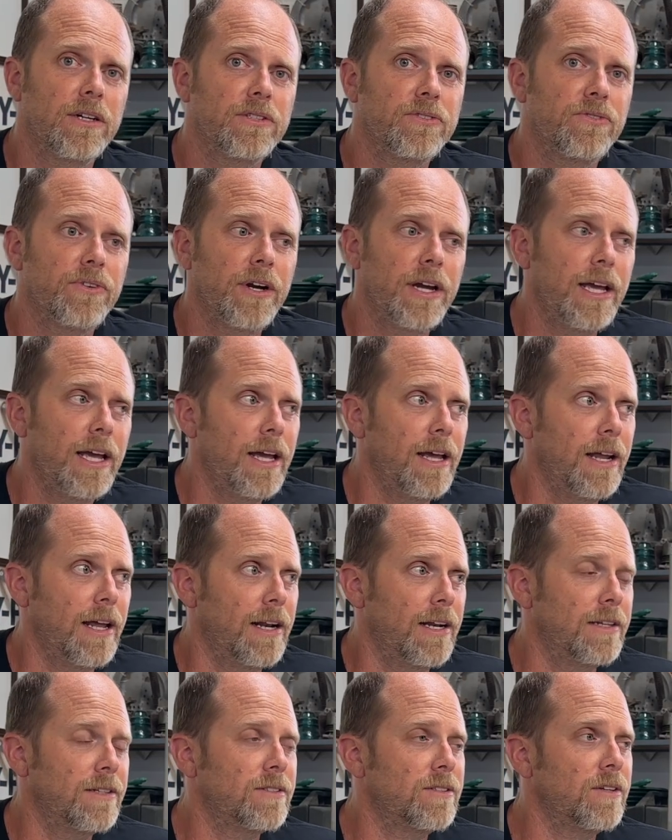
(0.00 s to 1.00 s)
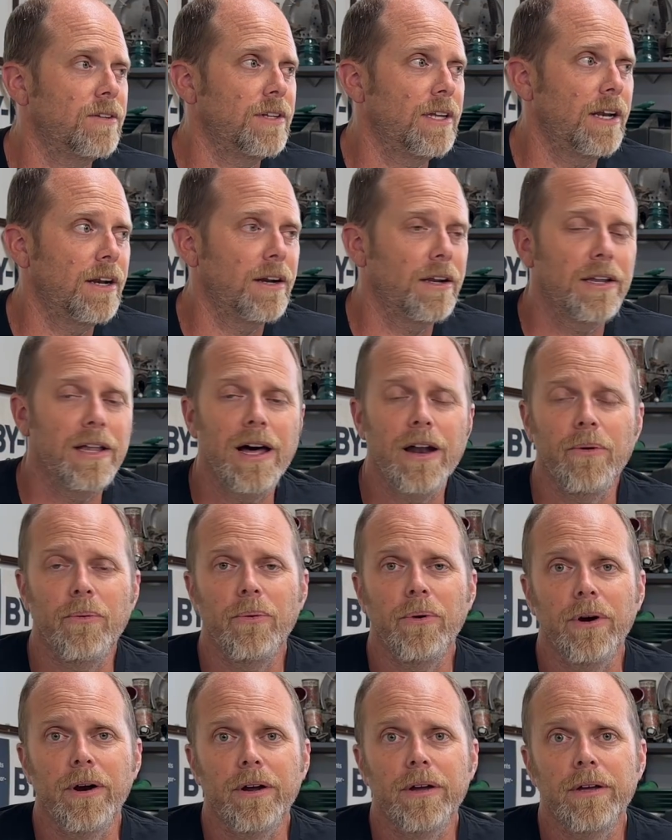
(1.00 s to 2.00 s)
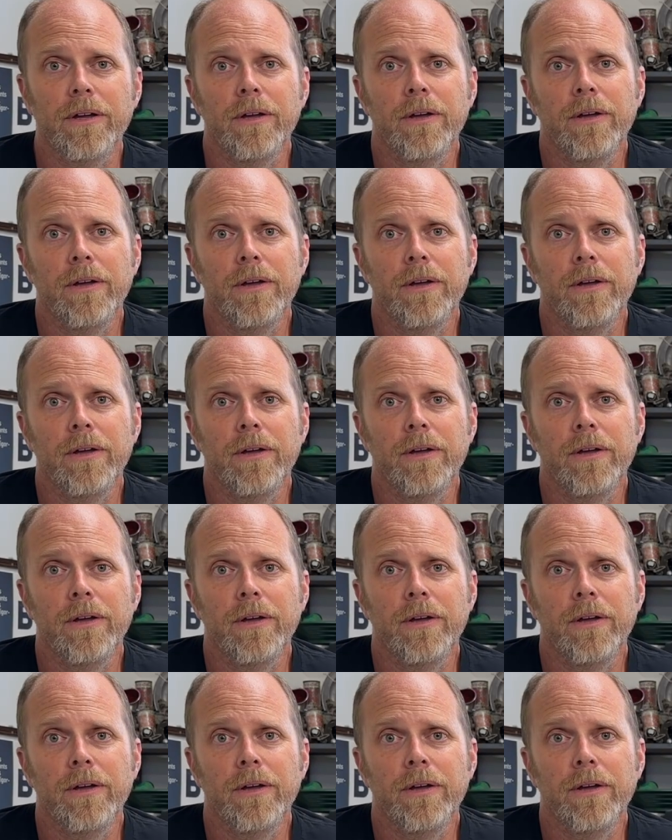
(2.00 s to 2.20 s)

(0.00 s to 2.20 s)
for it, and it still needed a lot of work.